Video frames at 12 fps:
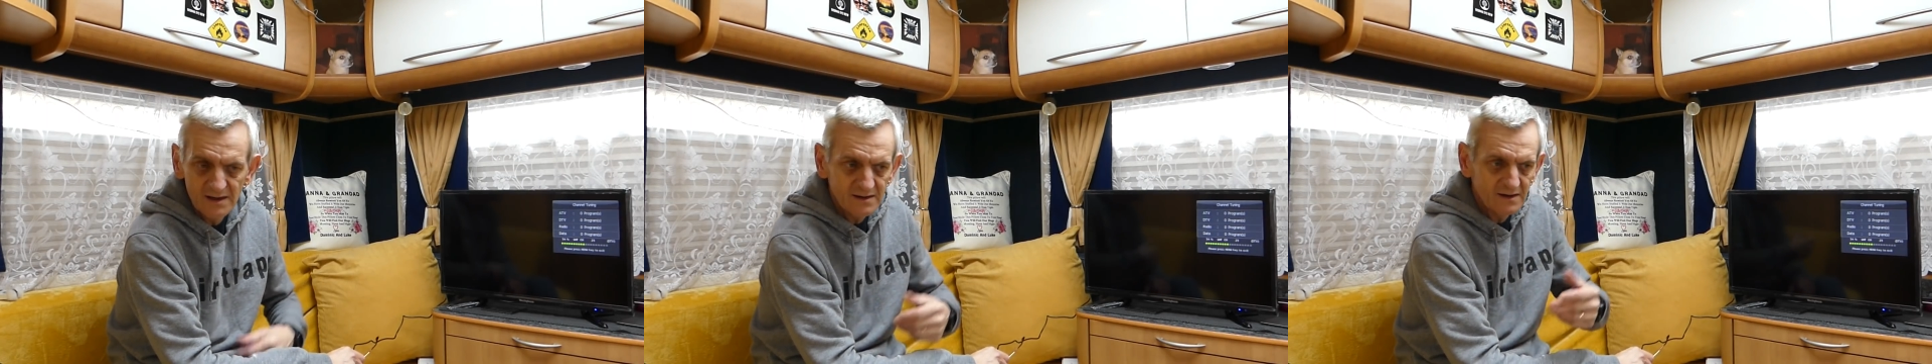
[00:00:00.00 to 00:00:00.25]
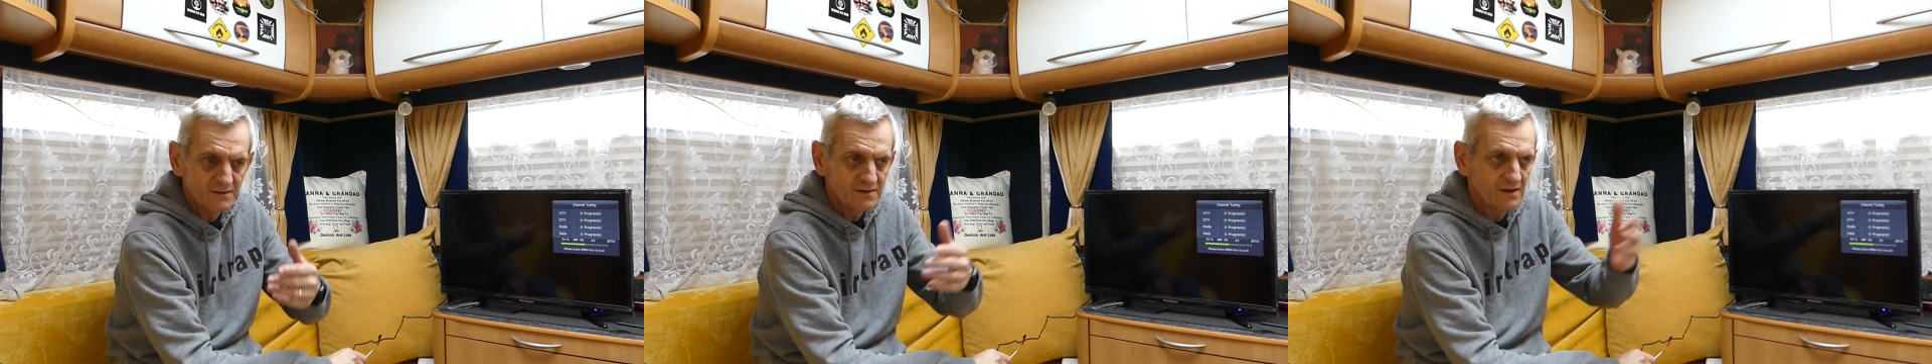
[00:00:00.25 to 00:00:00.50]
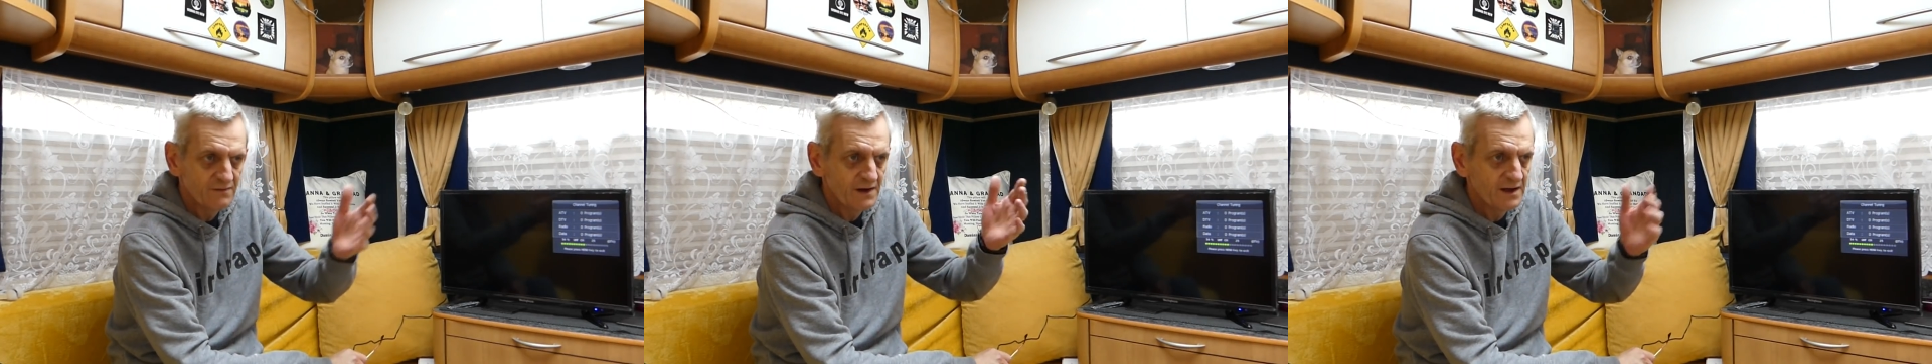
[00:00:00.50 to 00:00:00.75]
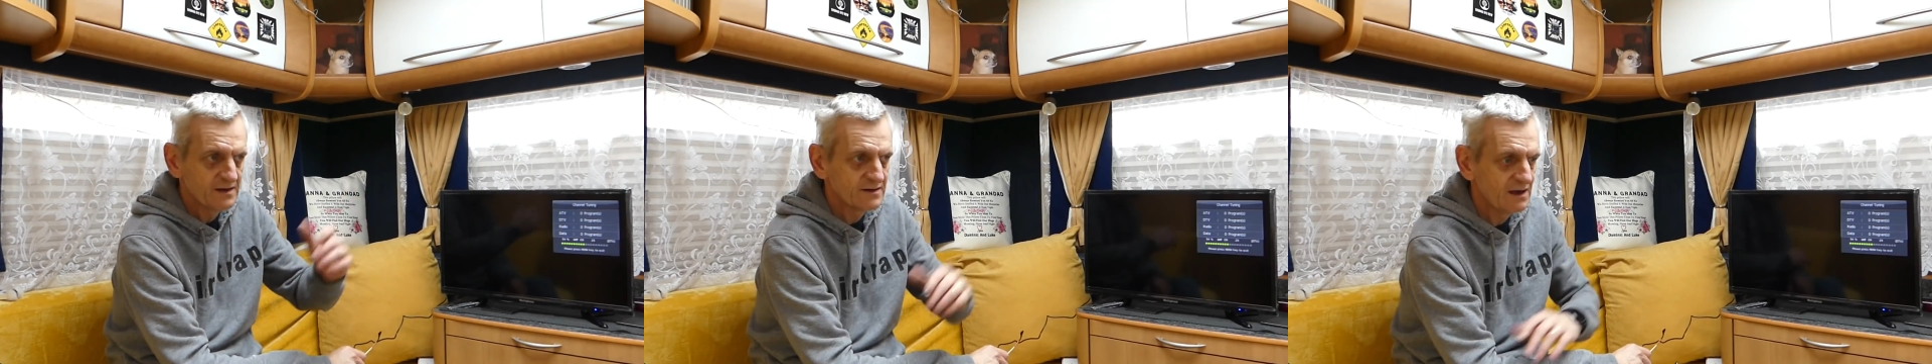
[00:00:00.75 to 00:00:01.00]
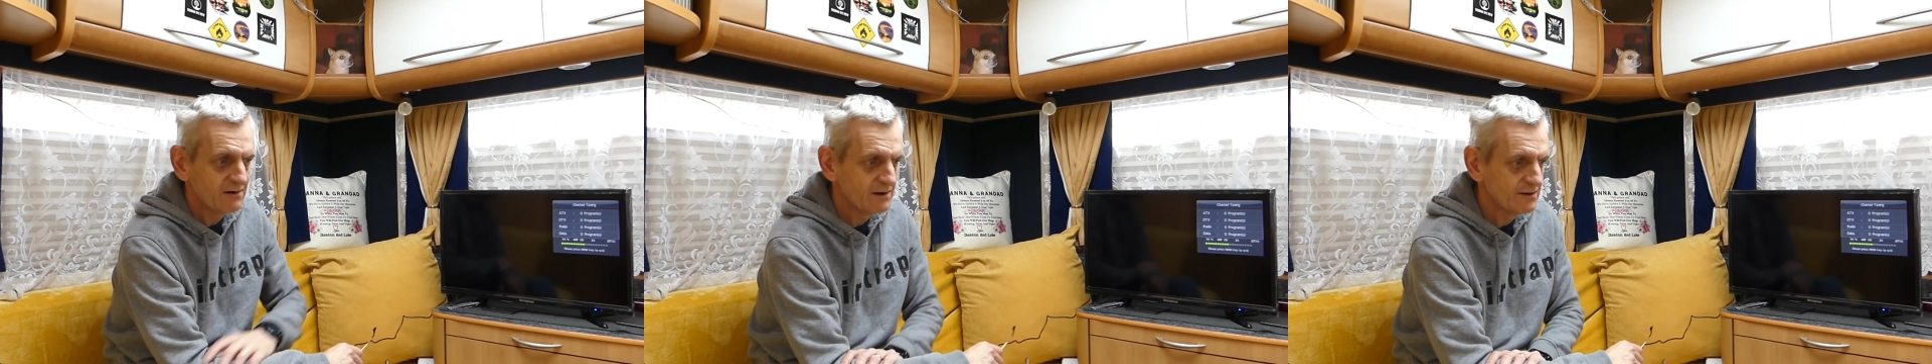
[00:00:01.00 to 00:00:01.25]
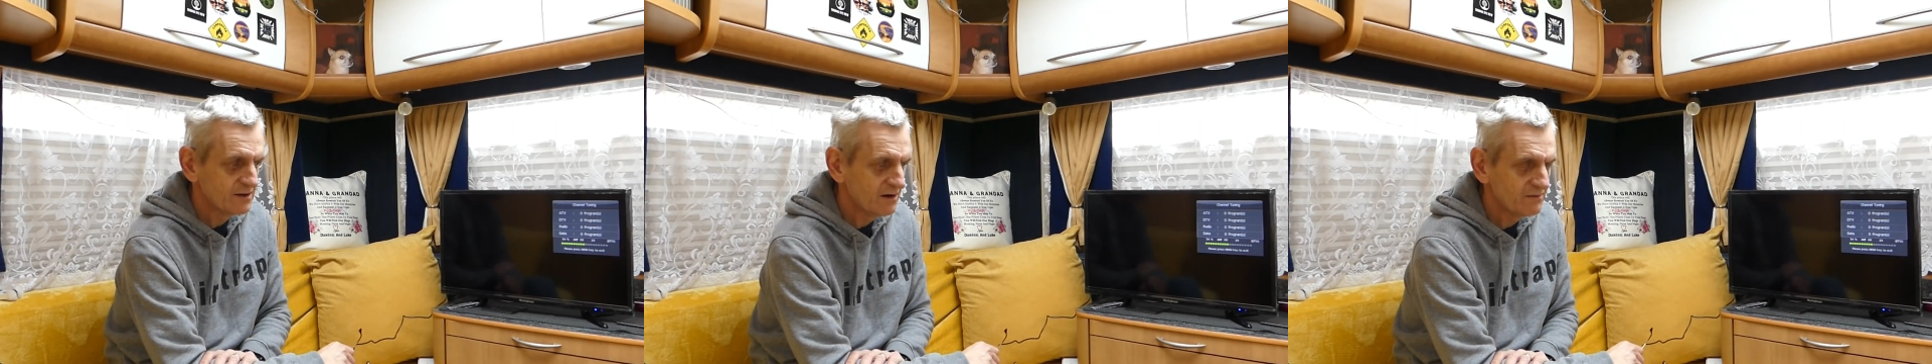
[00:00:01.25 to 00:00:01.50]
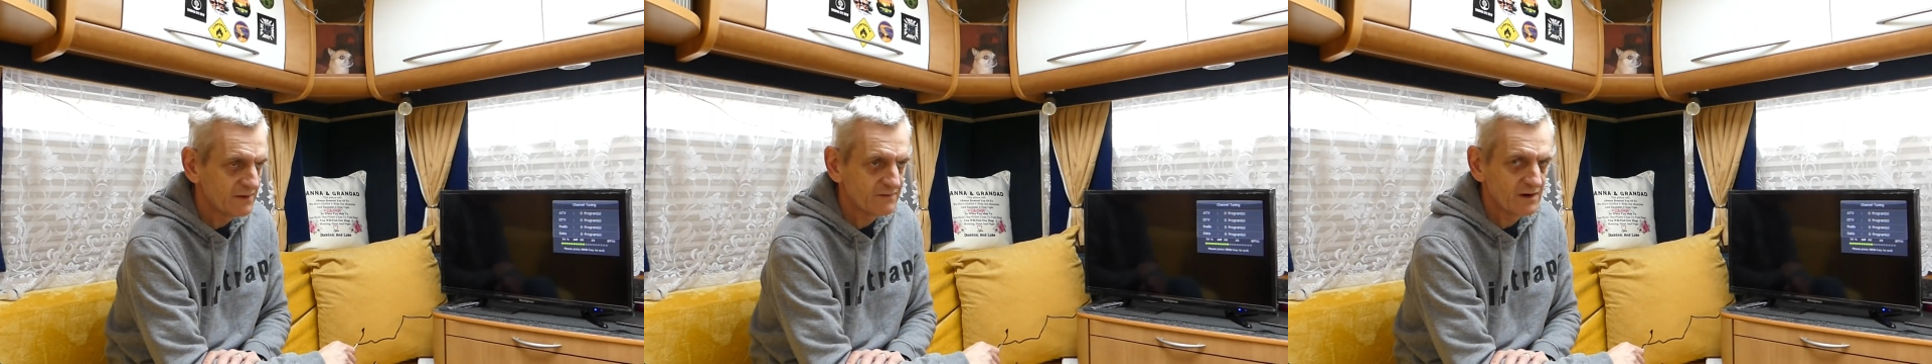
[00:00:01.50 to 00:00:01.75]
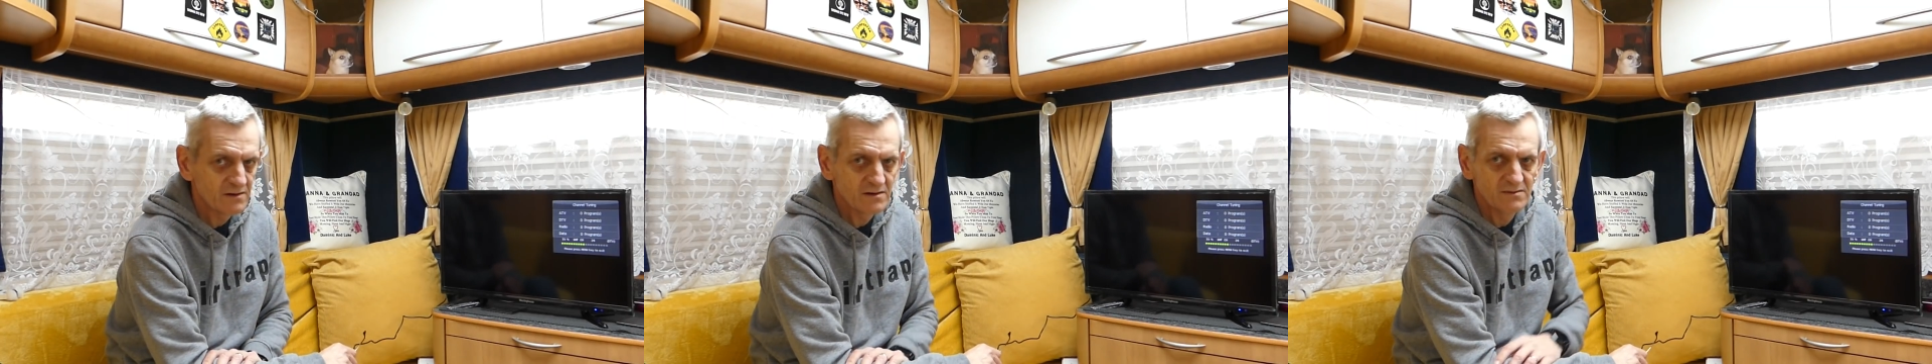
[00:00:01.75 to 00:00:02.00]
and you find a charity shop and they've
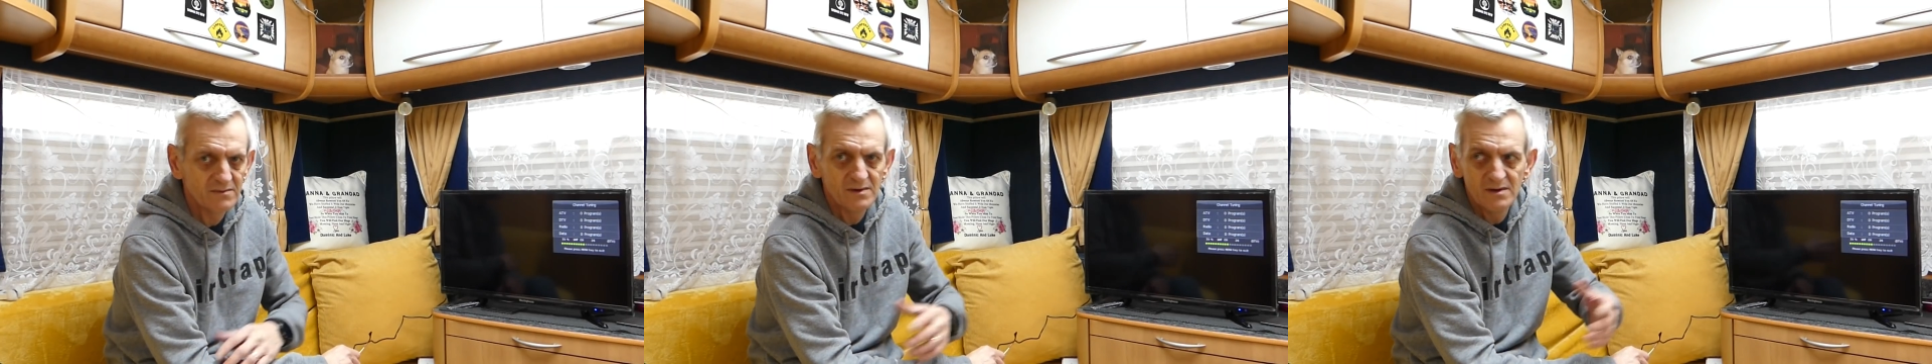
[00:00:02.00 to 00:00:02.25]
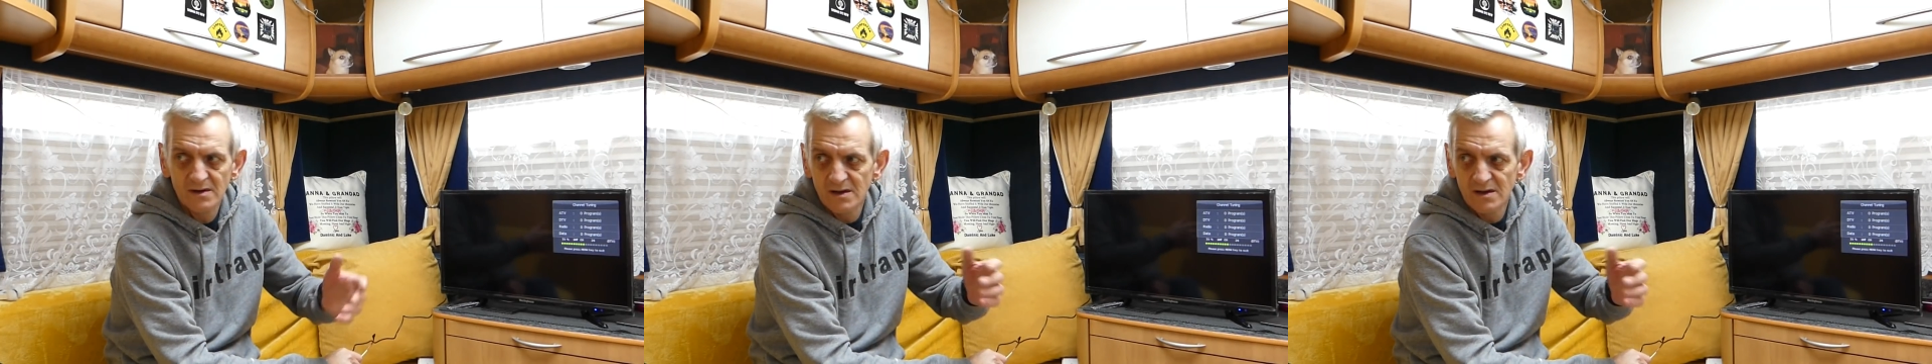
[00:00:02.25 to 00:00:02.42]
got some,